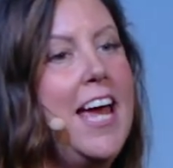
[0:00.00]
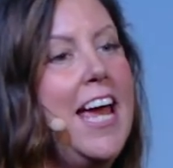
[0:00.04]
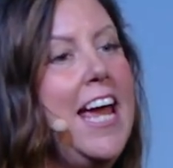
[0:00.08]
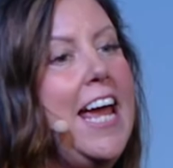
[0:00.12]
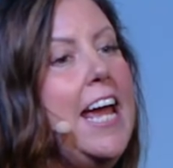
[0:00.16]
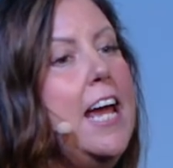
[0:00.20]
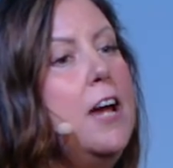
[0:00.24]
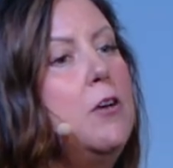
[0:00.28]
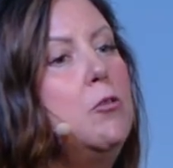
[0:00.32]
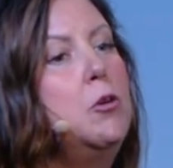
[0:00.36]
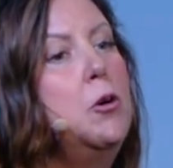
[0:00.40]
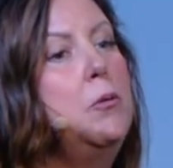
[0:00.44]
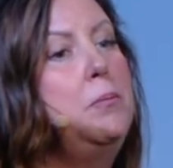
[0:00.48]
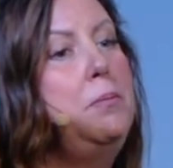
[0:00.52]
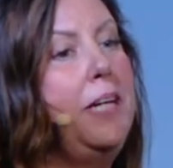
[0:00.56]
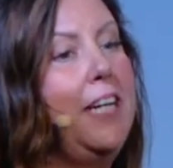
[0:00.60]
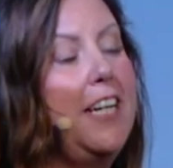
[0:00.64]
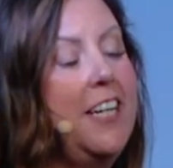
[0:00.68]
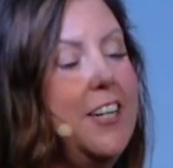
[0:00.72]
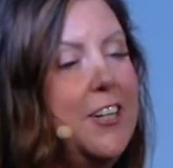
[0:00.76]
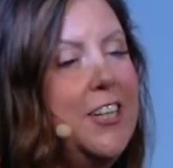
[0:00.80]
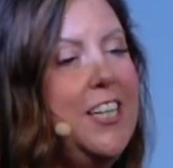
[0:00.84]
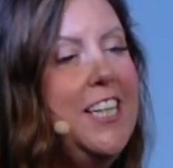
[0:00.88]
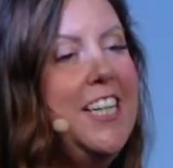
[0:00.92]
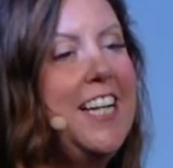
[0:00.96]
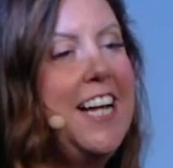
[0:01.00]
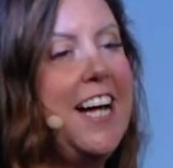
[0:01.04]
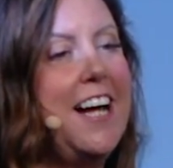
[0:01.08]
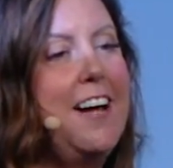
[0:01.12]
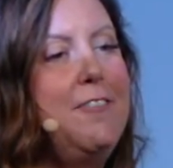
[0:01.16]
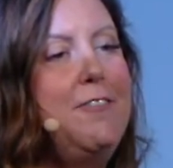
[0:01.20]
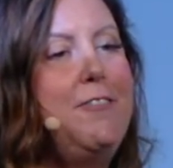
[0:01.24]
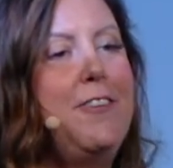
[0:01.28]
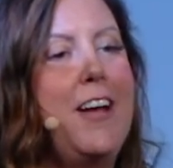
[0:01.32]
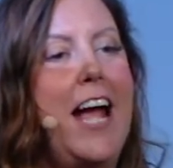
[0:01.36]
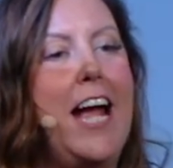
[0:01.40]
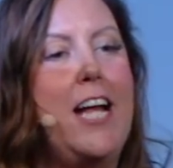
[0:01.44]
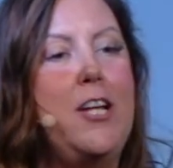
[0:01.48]
It will be good
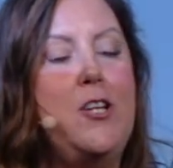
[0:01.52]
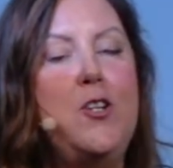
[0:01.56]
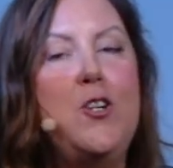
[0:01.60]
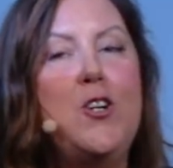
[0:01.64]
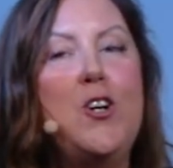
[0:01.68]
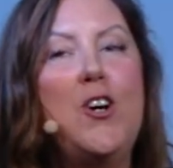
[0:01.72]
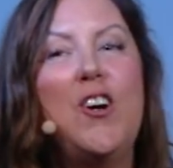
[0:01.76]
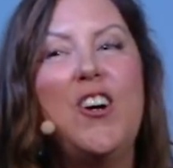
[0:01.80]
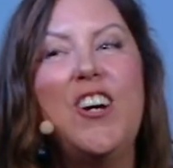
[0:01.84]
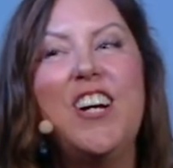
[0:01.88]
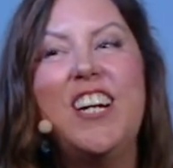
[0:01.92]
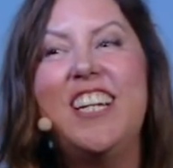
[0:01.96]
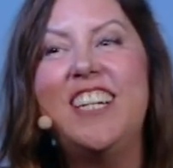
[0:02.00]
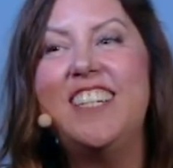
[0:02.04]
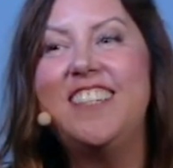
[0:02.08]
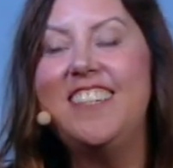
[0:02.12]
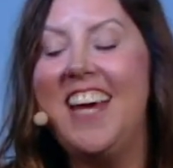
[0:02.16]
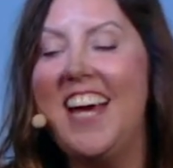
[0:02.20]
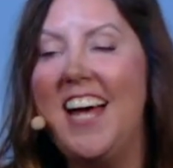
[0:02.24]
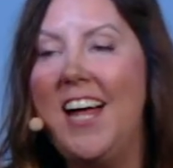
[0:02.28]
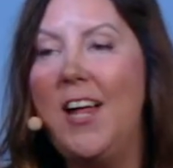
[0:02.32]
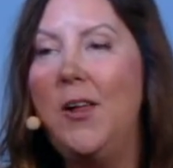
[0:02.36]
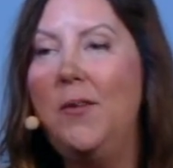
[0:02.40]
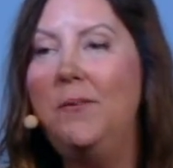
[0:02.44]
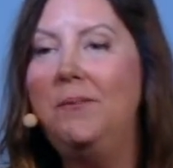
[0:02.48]
enough, and you're going to tell